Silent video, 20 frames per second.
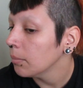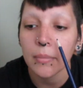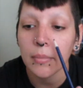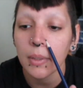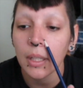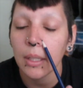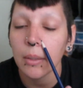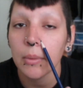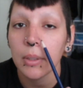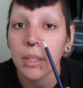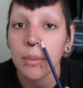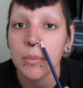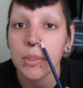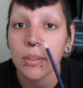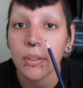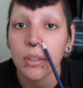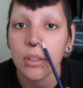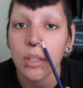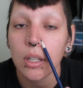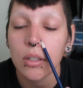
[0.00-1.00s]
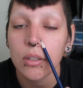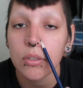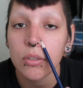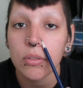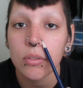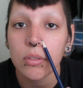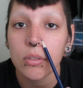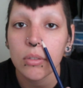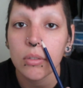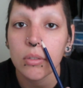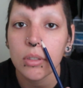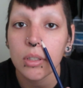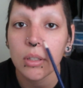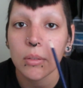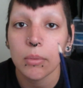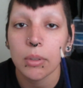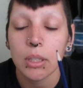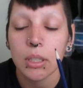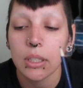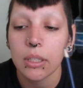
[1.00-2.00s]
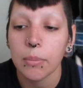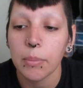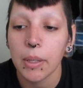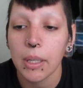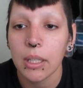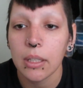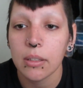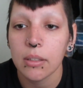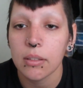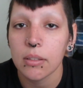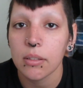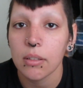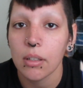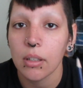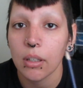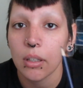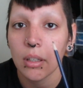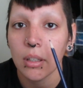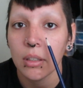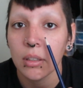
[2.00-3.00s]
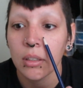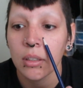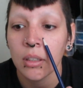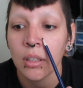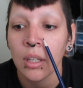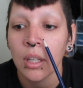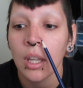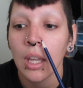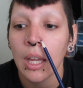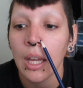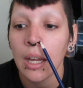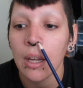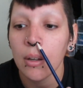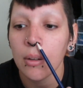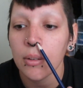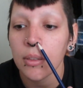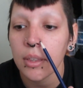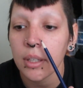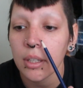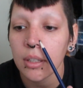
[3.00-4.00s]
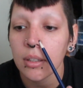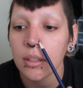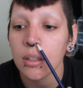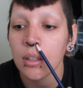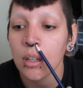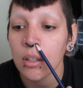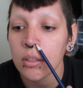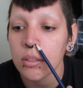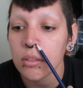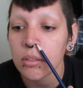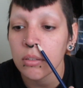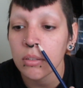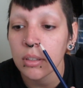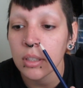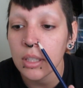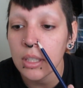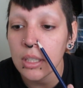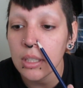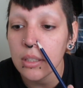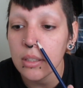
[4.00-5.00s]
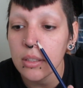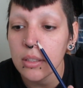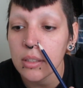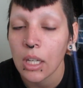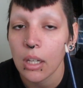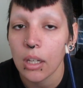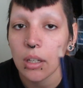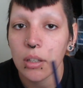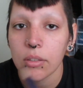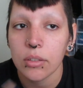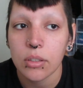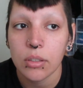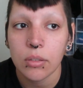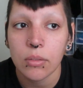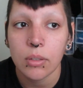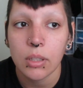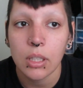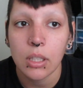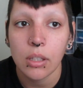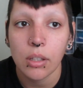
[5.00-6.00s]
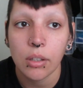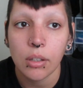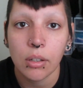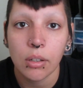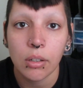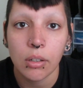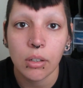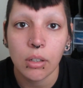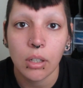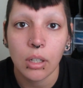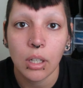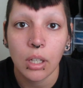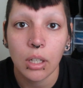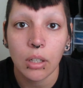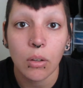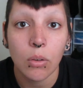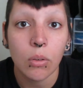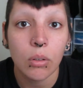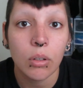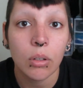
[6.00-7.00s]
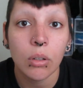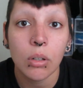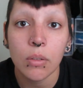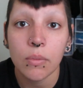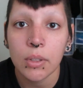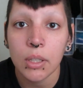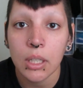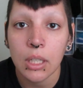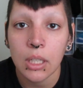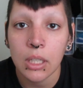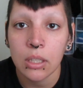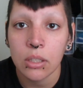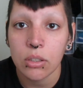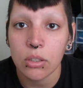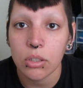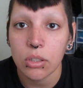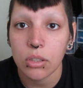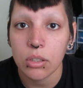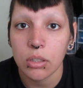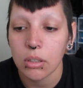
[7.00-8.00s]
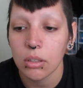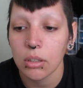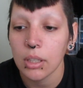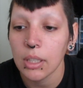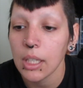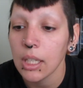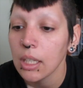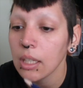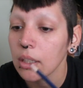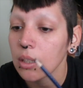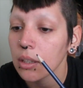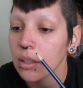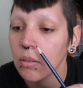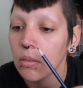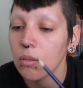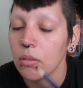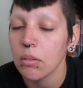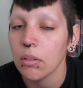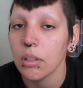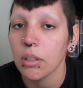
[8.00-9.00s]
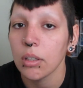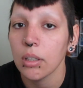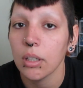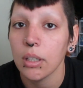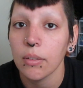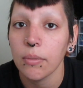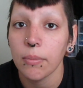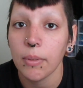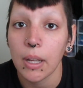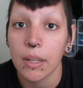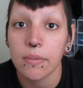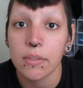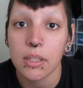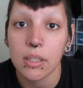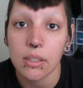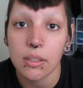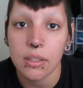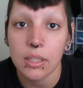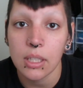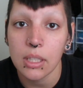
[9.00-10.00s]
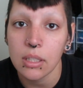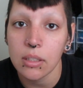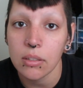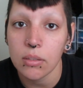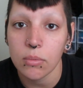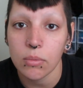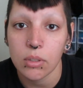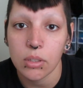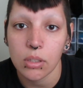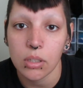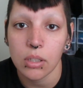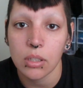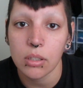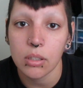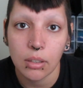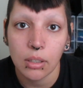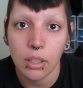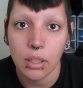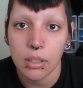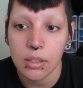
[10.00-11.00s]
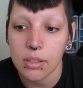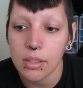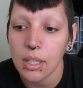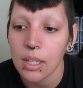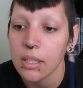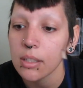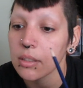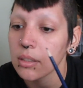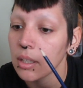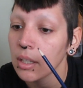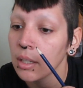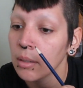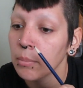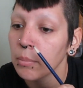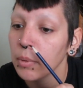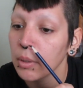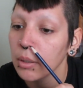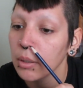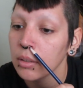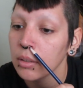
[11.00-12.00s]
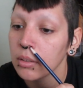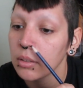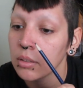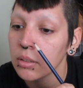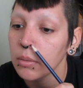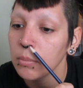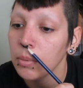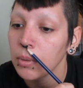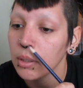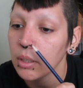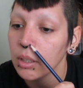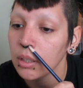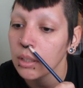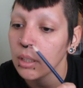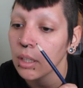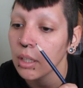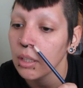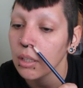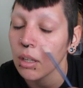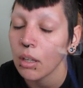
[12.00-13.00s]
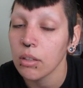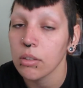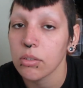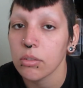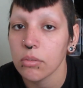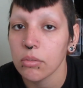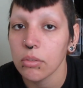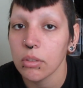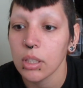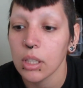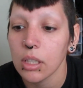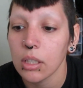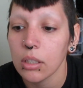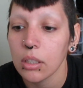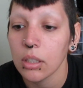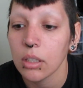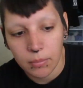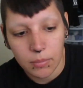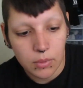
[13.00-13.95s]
Like when I'm doing nostrils, it really depends on how thick the nostril is. I'll do either 1/4 inch length or a 5/16, which is a size up to put in that nostril there.